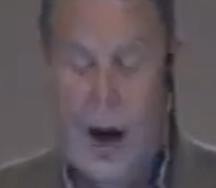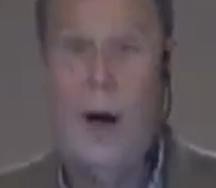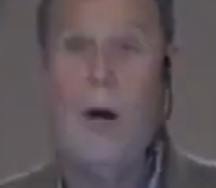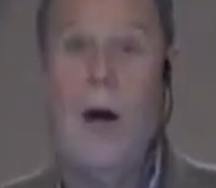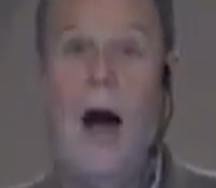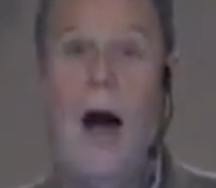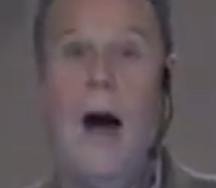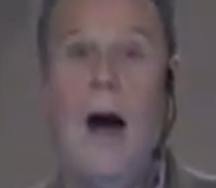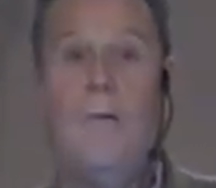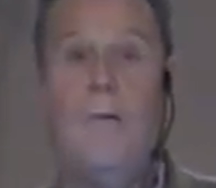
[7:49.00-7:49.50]

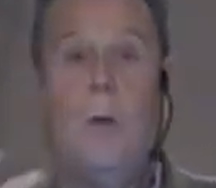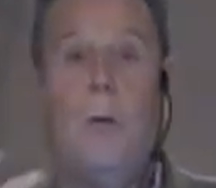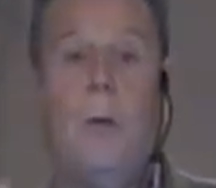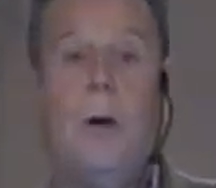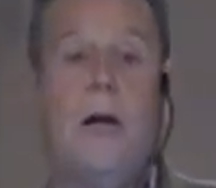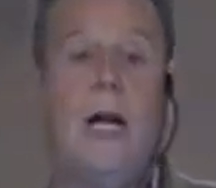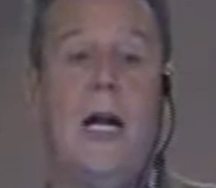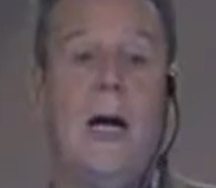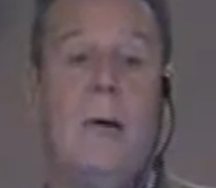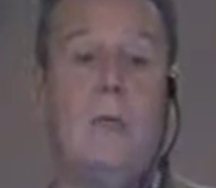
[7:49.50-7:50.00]
in our life.
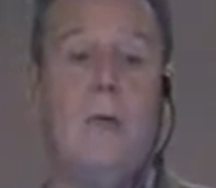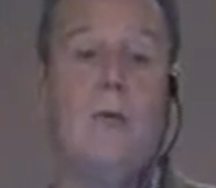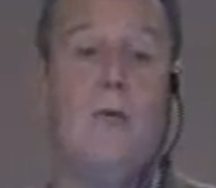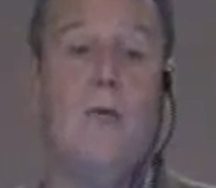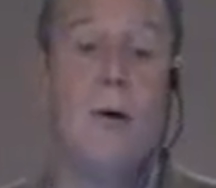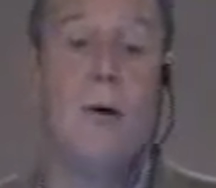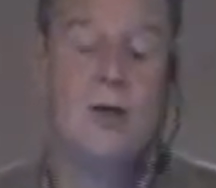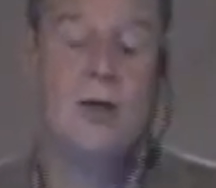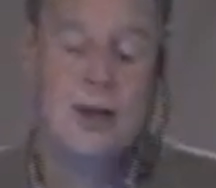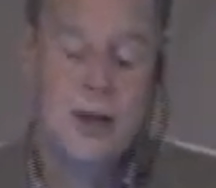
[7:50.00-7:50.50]
We'll pick it
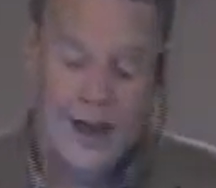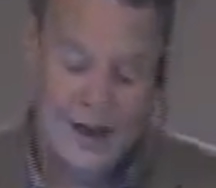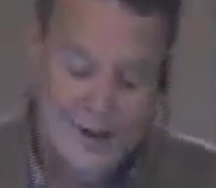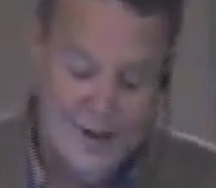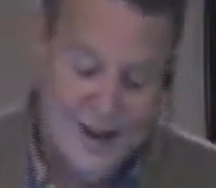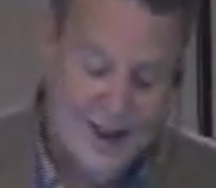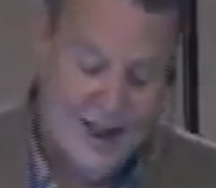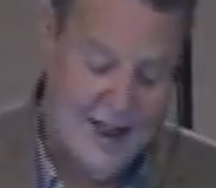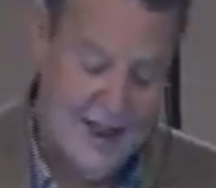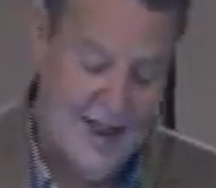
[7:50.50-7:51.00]
up with verse
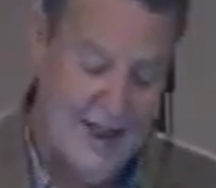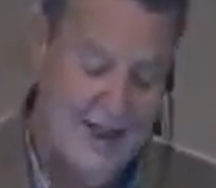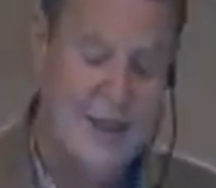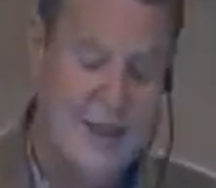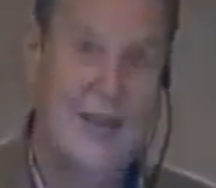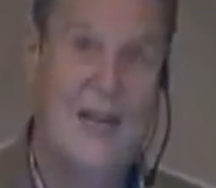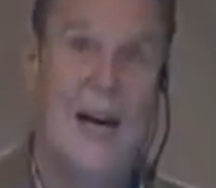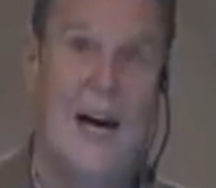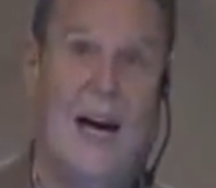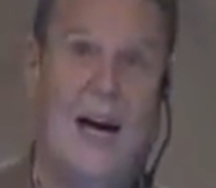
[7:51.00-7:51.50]

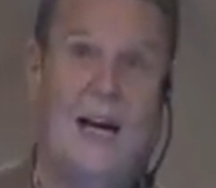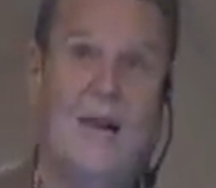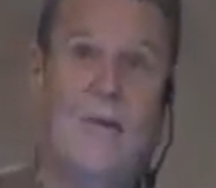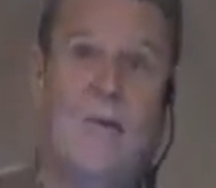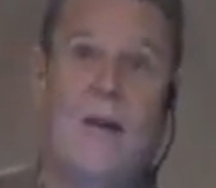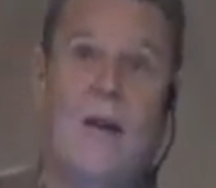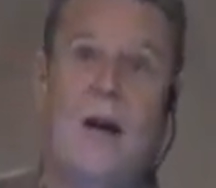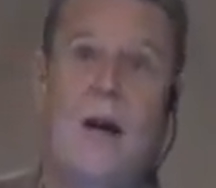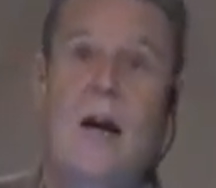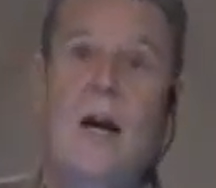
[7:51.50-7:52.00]
17
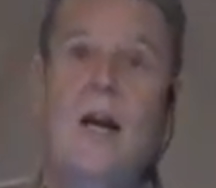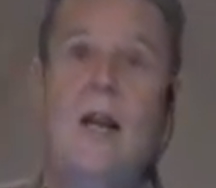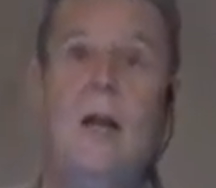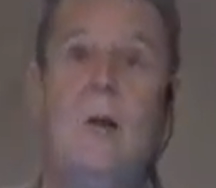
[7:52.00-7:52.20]
today.